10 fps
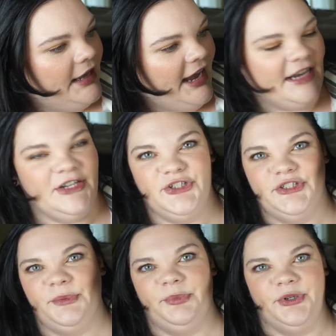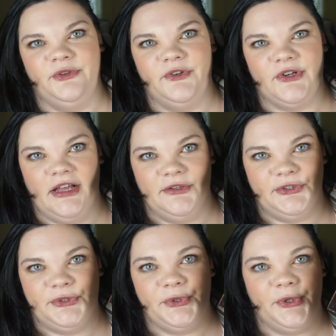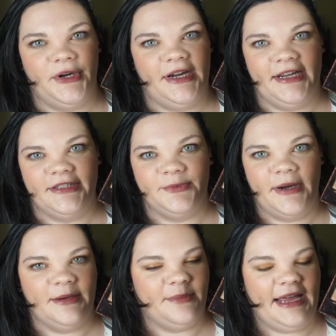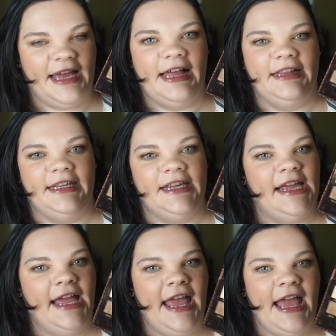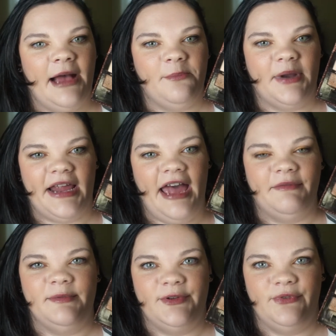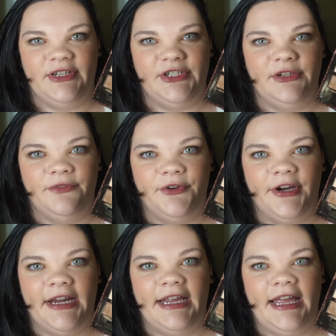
And it's just a beautiful color story. It's right up my alley, but I haven't been reaching for it.